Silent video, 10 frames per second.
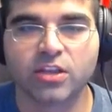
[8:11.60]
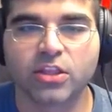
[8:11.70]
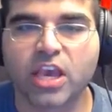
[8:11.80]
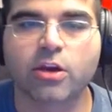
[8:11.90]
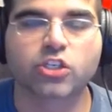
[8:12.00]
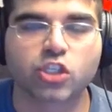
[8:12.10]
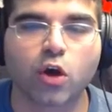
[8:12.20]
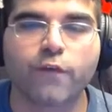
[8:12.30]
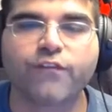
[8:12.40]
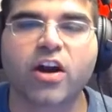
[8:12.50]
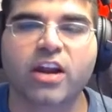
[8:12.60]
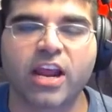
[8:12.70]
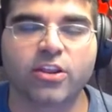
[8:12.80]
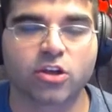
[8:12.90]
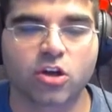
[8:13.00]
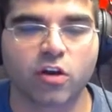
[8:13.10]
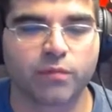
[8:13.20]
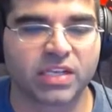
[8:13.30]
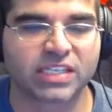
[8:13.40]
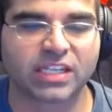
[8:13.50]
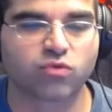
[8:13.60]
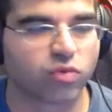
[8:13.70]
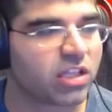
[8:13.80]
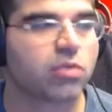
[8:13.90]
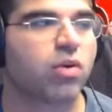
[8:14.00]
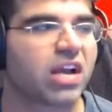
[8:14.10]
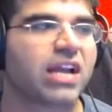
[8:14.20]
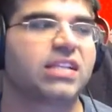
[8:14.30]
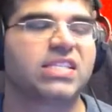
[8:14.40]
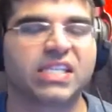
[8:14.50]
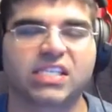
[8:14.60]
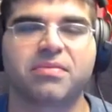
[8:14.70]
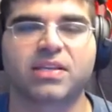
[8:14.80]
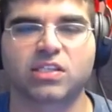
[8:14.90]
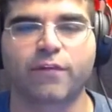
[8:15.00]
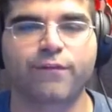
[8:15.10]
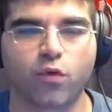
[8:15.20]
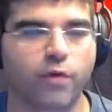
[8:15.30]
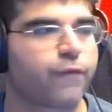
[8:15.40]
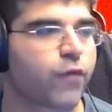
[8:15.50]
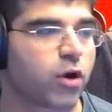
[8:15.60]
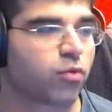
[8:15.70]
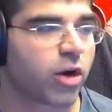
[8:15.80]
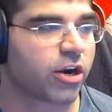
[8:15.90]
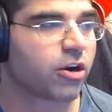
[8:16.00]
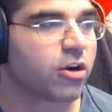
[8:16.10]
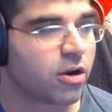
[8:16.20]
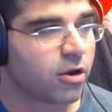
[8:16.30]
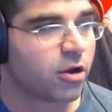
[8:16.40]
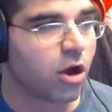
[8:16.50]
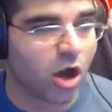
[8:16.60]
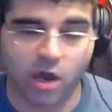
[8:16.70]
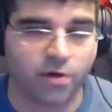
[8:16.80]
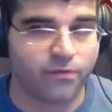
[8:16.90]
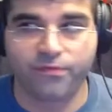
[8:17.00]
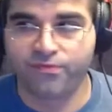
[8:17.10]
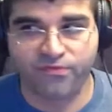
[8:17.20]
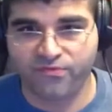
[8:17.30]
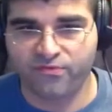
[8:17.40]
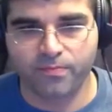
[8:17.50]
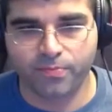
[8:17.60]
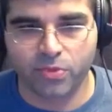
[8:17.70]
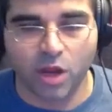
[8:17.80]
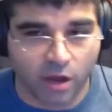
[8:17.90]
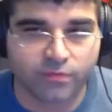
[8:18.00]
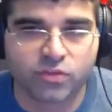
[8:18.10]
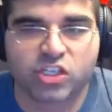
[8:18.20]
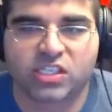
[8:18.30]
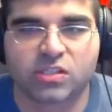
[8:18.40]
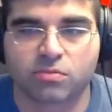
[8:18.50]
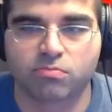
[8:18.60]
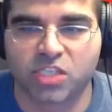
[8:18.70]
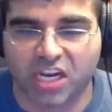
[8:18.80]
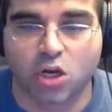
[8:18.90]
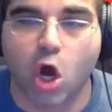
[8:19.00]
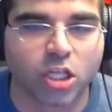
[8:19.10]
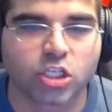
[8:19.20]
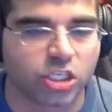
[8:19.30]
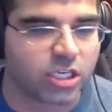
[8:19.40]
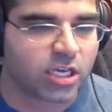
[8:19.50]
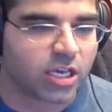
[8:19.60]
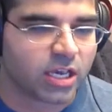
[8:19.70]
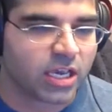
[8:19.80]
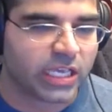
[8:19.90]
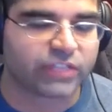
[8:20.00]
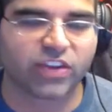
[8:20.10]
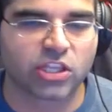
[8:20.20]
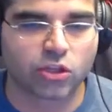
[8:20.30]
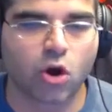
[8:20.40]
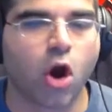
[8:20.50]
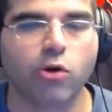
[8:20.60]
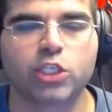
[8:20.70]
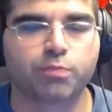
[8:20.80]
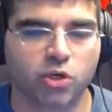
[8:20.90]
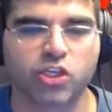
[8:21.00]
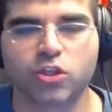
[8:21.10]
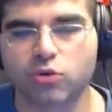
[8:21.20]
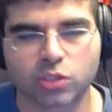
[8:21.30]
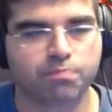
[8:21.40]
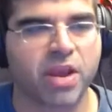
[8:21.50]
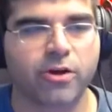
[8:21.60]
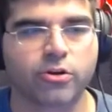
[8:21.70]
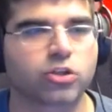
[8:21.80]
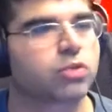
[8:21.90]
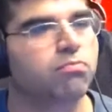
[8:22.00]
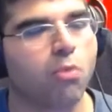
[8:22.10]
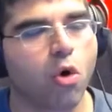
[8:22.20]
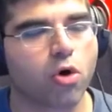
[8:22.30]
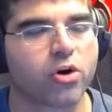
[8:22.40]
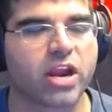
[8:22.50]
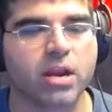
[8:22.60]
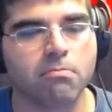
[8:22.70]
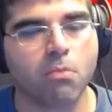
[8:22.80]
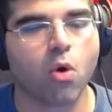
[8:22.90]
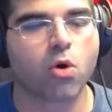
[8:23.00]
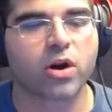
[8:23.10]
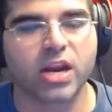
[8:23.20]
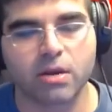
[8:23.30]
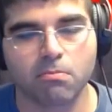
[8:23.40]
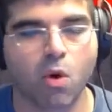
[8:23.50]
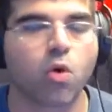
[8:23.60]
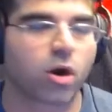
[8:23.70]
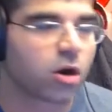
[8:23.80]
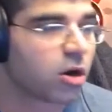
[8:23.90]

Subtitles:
They are so far ahead of the curve because that's really what kind of sets them as the forefront runner of just technology. Is the fact that they're always pushing those barriers more and more and more.